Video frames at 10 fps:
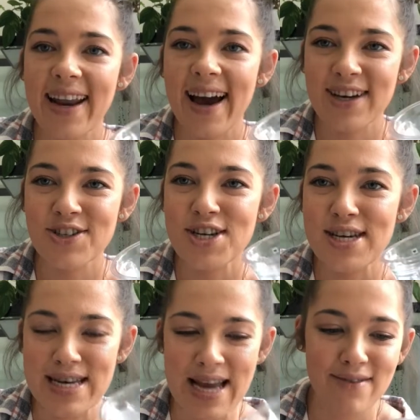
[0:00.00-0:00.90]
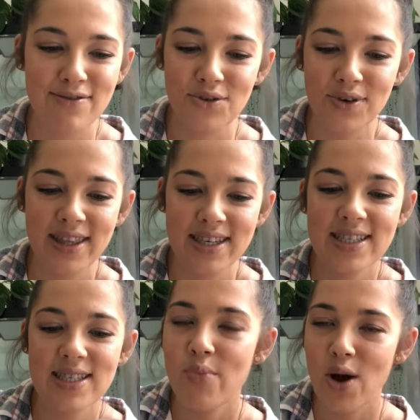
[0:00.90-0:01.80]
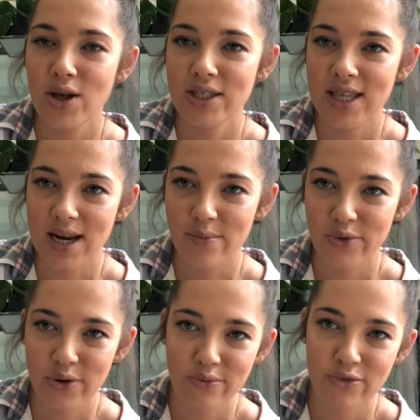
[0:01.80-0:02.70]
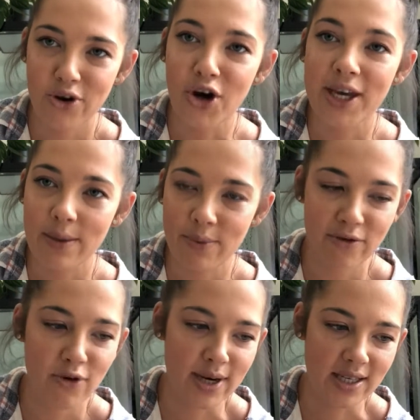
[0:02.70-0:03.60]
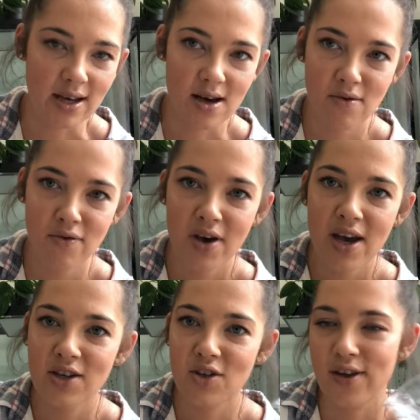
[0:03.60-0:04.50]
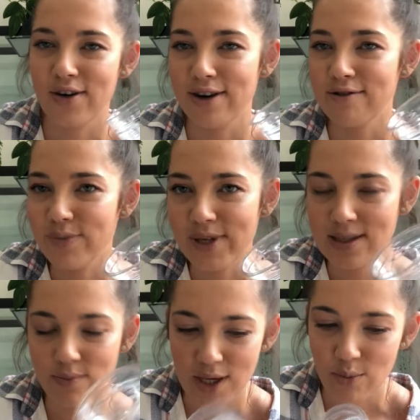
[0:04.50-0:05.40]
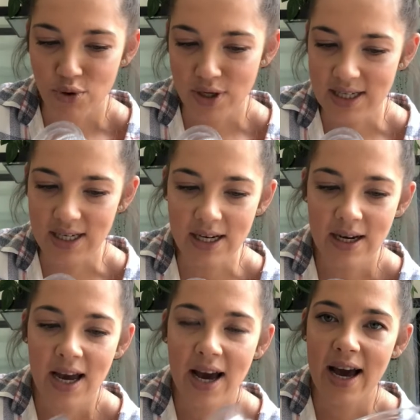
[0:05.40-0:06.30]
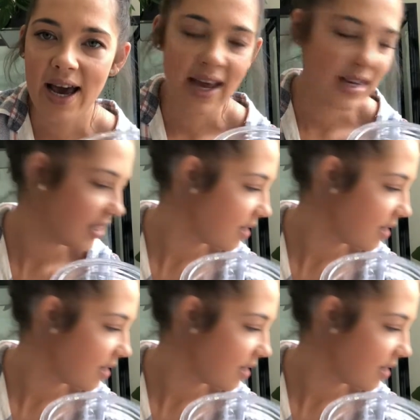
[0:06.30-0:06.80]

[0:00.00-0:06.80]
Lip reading: I actually love doing this. It's plants that I'm not keeping for myself, so they don't have to be in something pretty. And